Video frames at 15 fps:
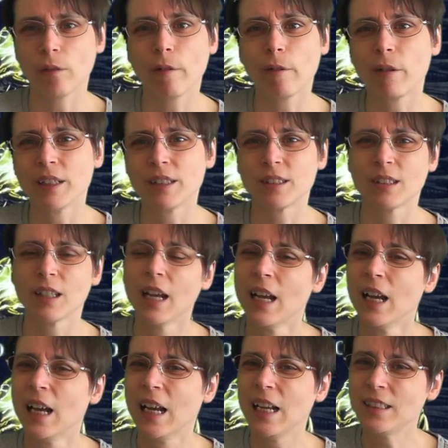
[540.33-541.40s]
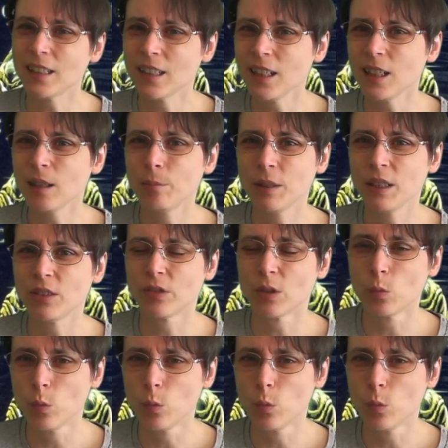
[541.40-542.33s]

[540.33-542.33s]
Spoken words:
You know, it's a little bit of a